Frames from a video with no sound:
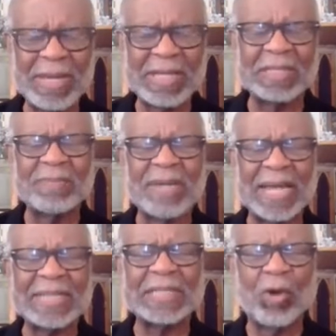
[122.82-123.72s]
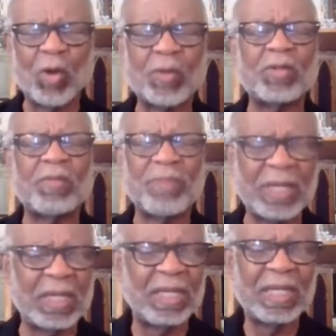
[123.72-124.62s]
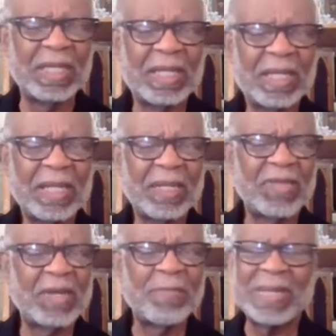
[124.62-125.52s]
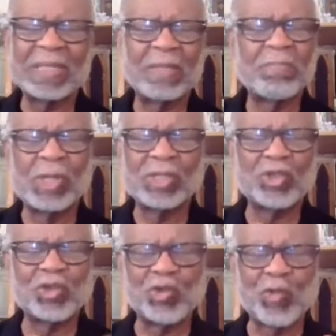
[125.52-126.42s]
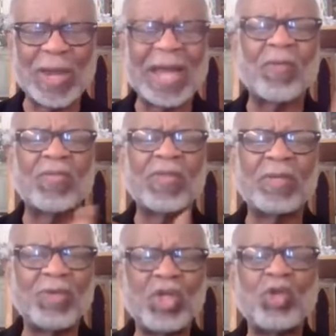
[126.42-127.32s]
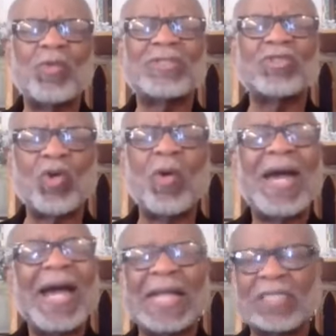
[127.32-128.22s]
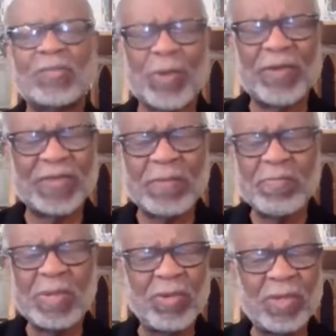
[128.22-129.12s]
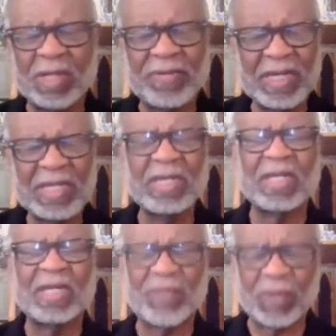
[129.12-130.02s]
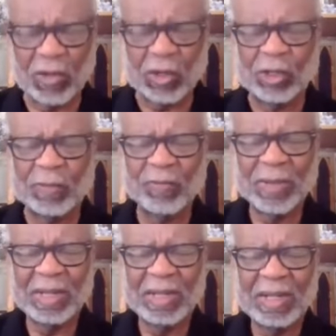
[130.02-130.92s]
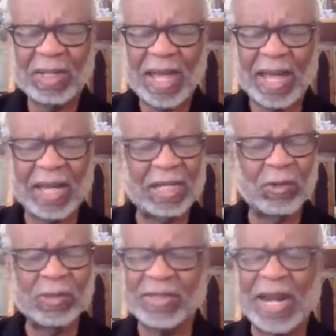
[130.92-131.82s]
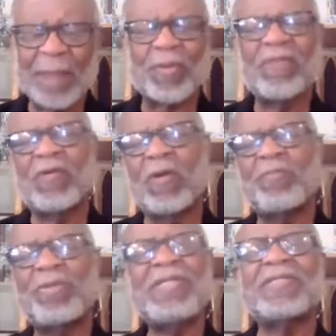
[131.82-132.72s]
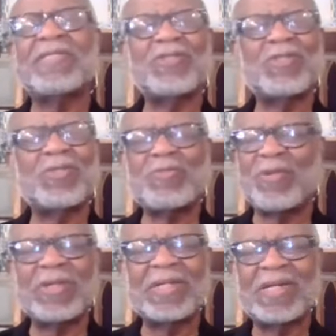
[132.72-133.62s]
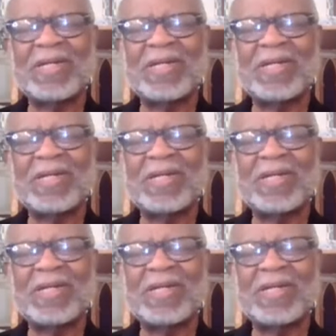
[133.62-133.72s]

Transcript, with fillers: make them like they ought to be and then make the muscles around them new. And so I just pray for that miracle of healing for her. Hallelujah. Then I pray for peace in her spirit.